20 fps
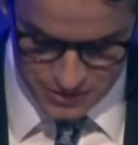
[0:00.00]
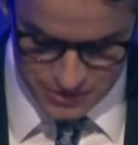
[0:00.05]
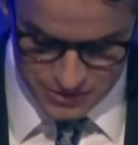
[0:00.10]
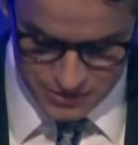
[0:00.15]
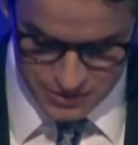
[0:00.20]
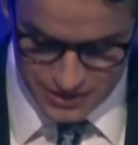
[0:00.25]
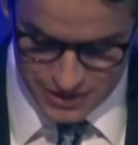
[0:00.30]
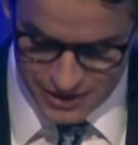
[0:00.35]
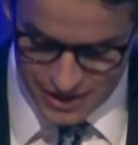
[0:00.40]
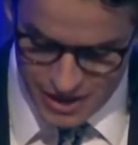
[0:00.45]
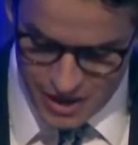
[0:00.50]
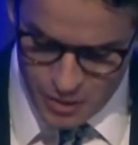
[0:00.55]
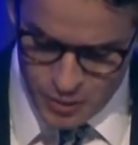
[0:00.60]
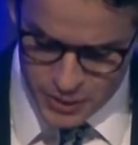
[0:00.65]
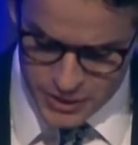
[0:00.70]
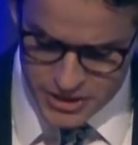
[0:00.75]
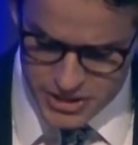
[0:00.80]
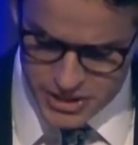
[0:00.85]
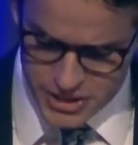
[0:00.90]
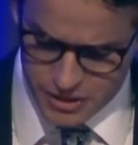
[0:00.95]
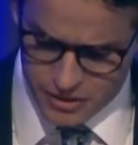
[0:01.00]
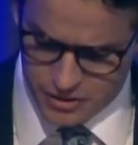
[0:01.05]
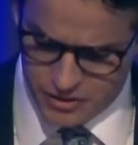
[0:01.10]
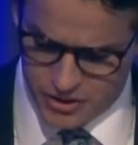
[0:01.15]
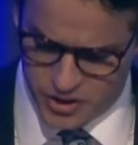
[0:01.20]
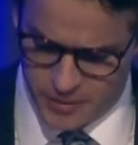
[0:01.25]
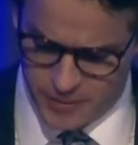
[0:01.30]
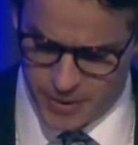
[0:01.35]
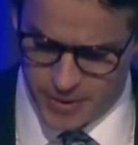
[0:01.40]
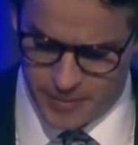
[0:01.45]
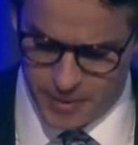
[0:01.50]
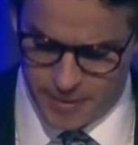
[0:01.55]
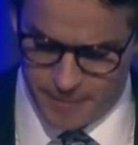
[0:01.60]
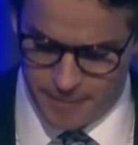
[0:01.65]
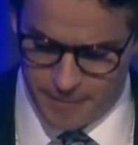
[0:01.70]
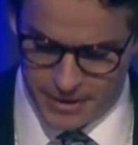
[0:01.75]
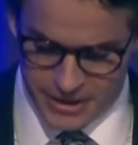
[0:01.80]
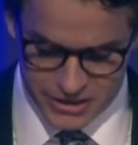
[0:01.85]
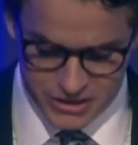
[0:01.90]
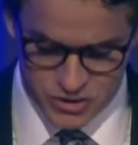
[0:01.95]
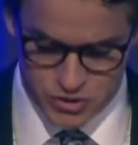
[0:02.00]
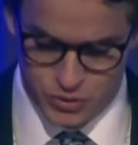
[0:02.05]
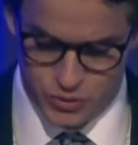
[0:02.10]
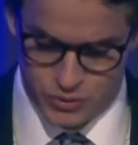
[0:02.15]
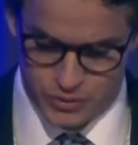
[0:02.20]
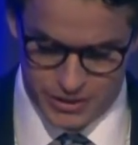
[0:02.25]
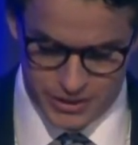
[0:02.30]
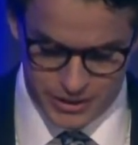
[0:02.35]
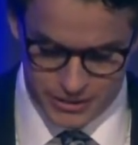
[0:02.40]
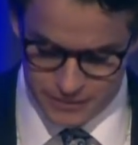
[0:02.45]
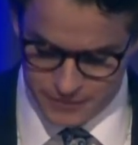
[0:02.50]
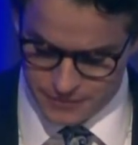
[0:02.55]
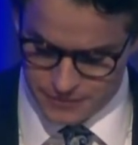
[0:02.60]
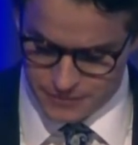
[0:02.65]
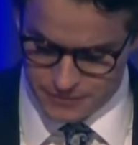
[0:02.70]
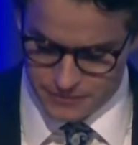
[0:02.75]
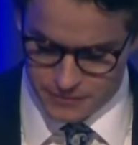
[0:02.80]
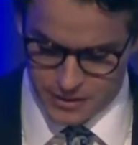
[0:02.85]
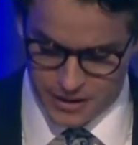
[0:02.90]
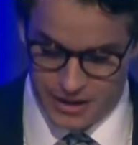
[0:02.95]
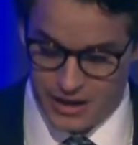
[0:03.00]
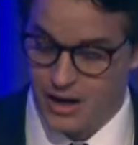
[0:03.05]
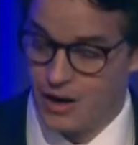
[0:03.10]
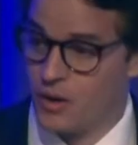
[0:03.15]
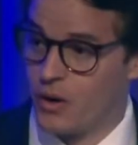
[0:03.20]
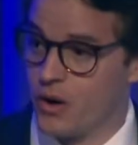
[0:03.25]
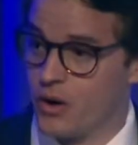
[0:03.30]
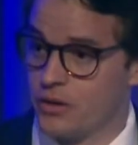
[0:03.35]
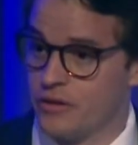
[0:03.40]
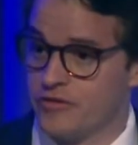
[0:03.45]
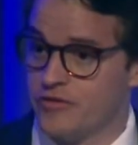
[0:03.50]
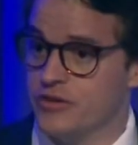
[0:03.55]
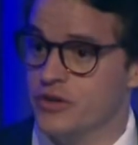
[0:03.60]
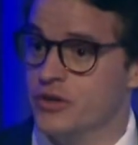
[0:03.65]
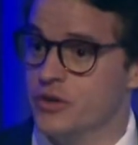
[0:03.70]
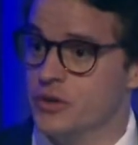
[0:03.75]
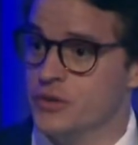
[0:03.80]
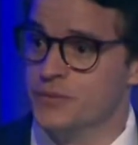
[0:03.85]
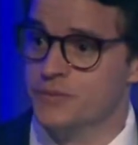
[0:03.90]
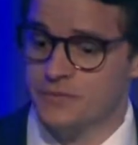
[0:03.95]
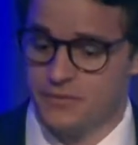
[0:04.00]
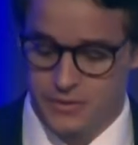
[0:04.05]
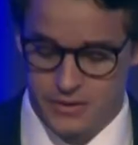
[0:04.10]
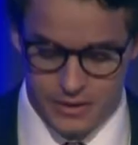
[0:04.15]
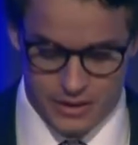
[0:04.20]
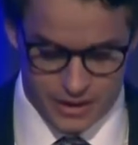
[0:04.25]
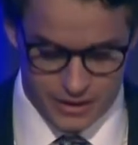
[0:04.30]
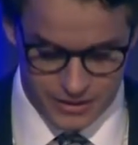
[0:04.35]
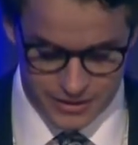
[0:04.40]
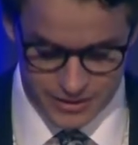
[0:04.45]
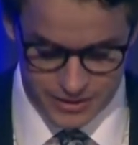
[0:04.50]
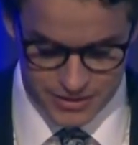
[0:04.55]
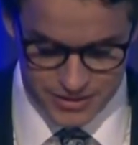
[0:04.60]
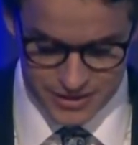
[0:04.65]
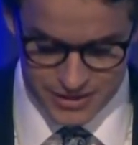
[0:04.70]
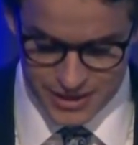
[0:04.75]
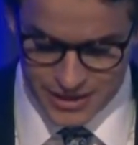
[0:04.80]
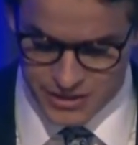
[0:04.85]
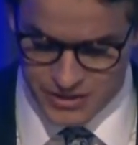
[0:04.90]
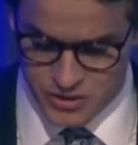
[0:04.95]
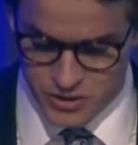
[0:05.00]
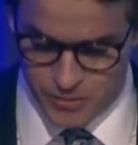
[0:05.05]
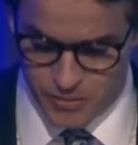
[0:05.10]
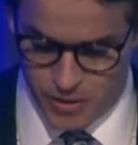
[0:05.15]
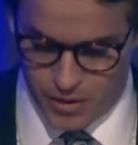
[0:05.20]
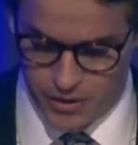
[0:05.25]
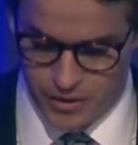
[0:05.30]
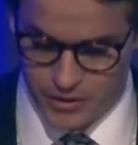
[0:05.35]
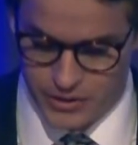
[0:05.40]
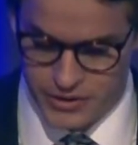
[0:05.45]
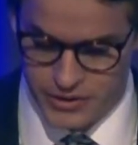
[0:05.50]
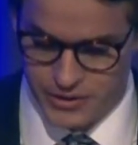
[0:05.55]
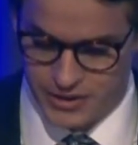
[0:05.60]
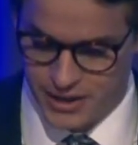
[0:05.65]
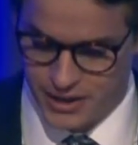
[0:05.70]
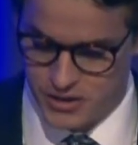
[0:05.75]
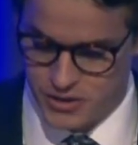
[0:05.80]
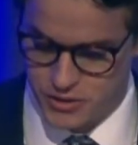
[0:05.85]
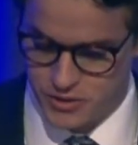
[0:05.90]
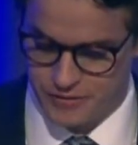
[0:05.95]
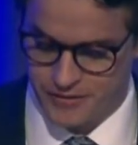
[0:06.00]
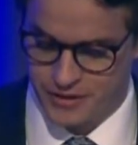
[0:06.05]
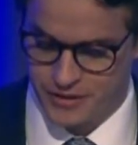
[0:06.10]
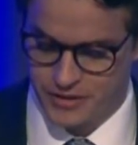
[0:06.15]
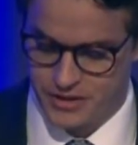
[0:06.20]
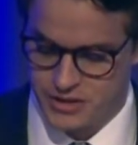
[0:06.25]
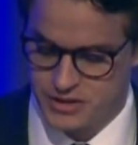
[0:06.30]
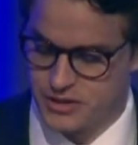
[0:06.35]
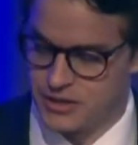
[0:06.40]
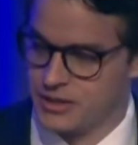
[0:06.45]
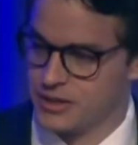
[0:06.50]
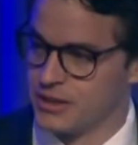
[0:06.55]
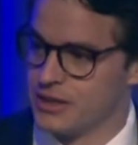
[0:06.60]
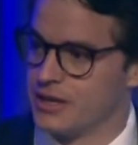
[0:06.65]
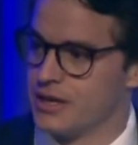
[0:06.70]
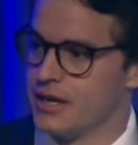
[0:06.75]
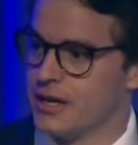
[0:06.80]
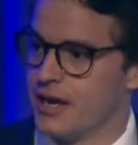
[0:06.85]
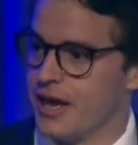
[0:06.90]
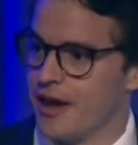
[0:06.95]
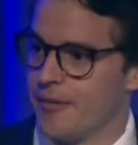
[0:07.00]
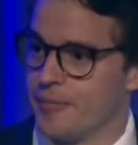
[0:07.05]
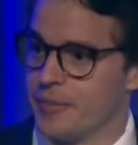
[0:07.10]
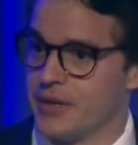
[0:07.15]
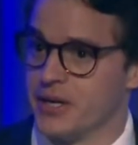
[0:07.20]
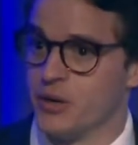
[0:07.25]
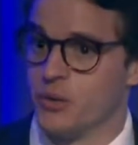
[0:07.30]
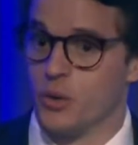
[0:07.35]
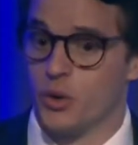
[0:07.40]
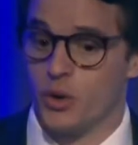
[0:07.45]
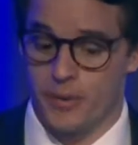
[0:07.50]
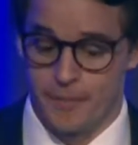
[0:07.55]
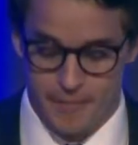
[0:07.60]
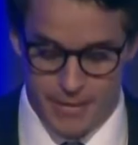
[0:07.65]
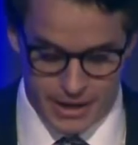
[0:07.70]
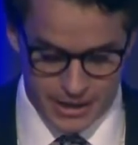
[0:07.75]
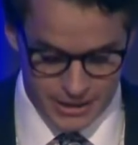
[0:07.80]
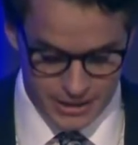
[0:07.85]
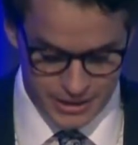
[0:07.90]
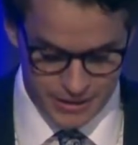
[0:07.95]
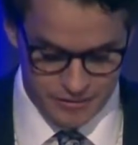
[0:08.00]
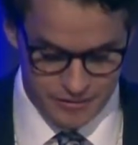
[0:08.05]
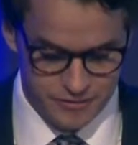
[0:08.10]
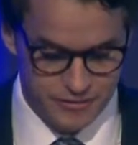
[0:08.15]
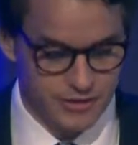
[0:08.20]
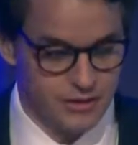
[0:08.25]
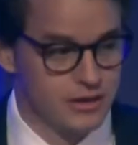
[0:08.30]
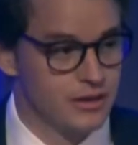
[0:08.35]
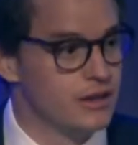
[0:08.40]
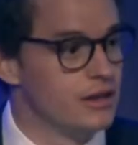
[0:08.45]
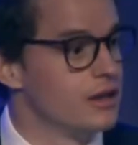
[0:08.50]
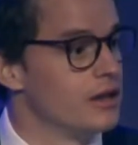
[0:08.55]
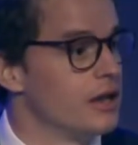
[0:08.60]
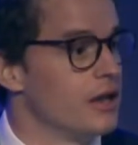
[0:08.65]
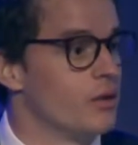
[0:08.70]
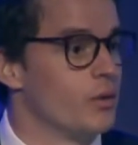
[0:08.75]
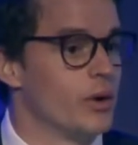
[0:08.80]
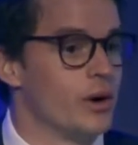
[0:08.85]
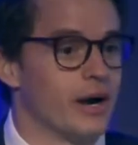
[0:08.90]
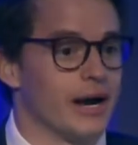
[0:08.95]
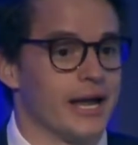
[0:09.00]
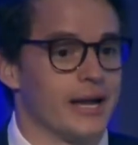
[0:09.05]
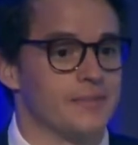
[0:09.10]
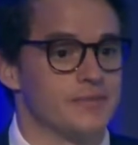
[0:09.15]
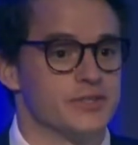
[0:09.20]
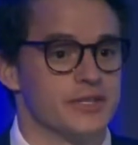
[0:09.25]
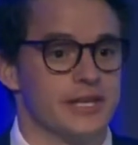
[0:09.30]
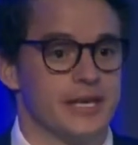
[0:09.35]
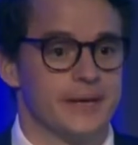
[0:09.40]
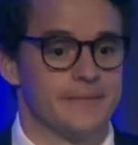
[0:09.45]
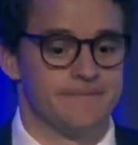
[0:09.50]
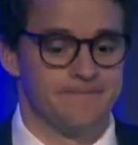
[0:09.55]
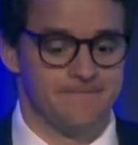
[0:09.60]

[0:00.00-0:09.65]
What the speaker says: Today, I want to share a little bit about my story and how all of you in the Today and Tomorrow Educational Foundation have played a role in my life and where I am today.